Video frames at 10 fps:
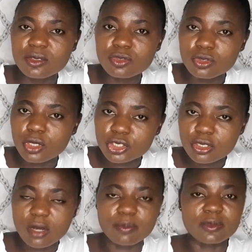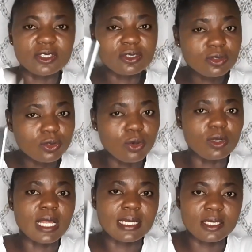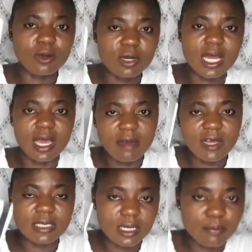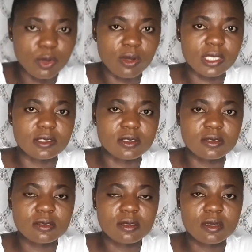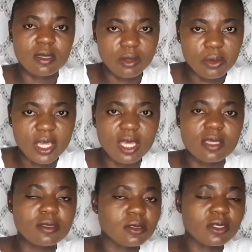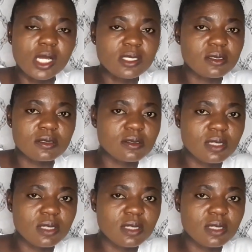your shop didn't know that the owner have actually blocked it. Okay, so just